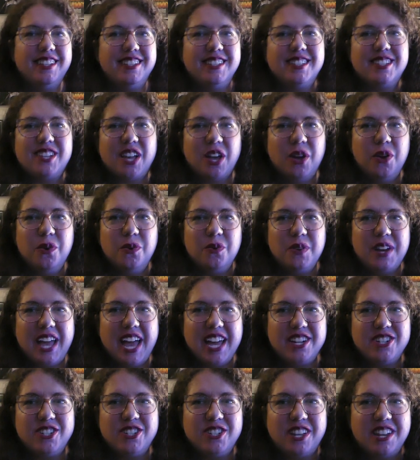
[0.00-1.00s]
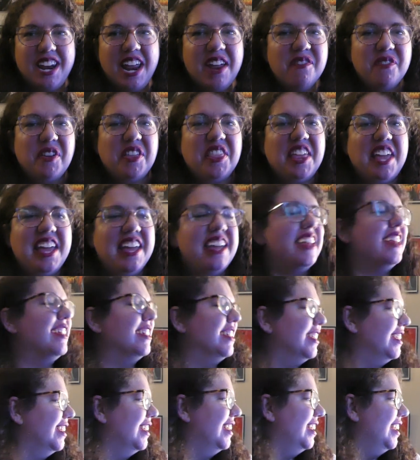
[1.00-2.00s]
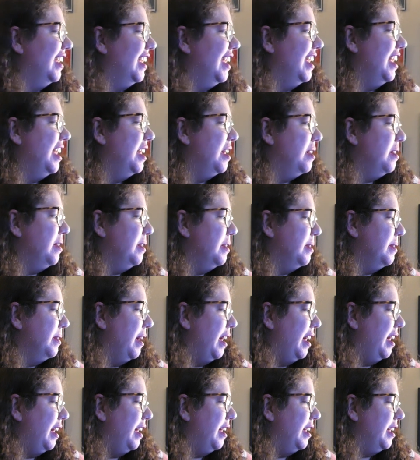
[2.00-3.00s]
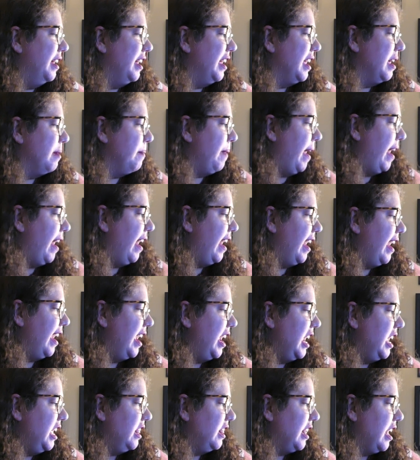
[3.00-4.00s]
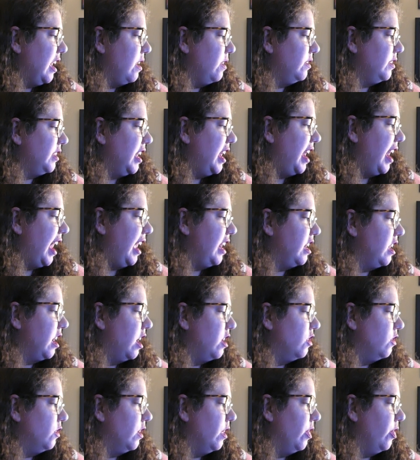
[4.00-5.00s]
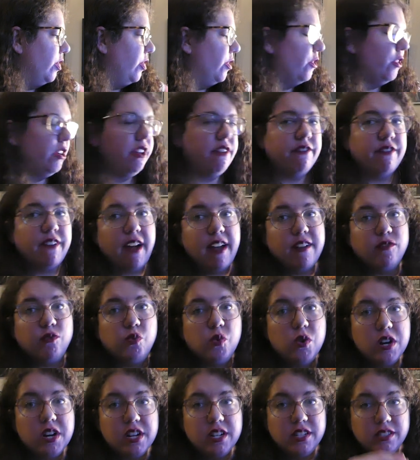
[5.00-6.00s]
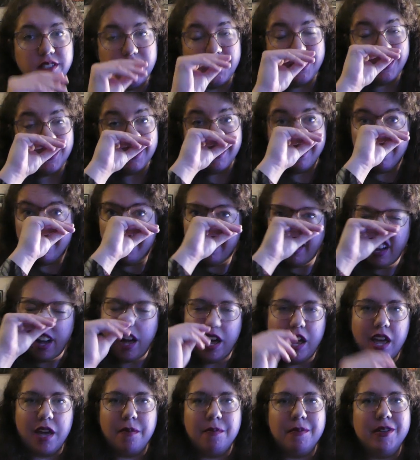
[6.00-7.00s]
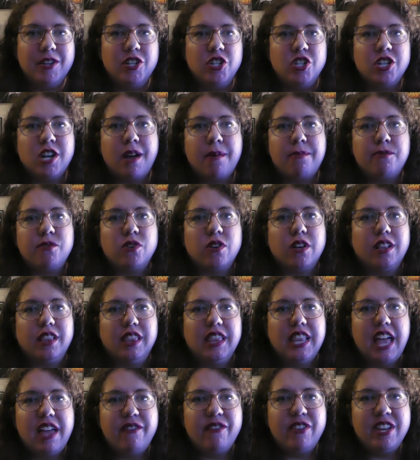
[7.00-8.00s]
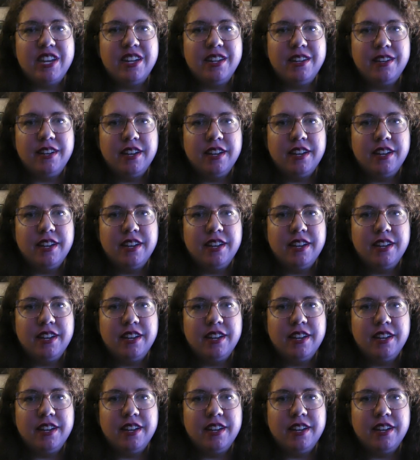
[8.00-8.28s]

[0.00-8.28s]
cone catches on everything. I am at 8,935 words. I am in chapter 11.